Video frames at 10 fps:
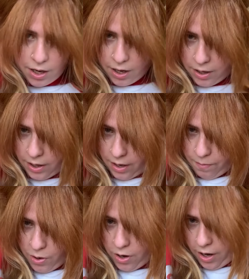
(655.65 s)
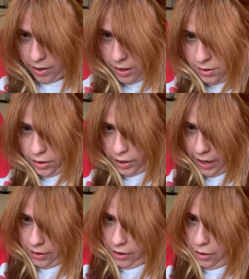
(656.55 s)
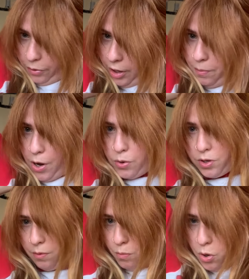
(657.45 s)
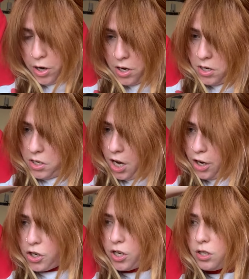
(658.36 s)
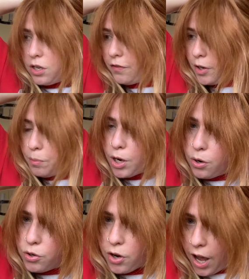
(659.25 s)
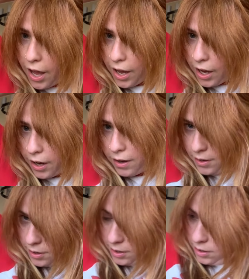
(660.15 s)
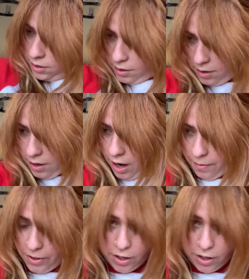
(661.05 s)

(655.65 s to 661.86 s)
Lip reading: and then mohawk. These are like the three most important sections of your blow dry. I'm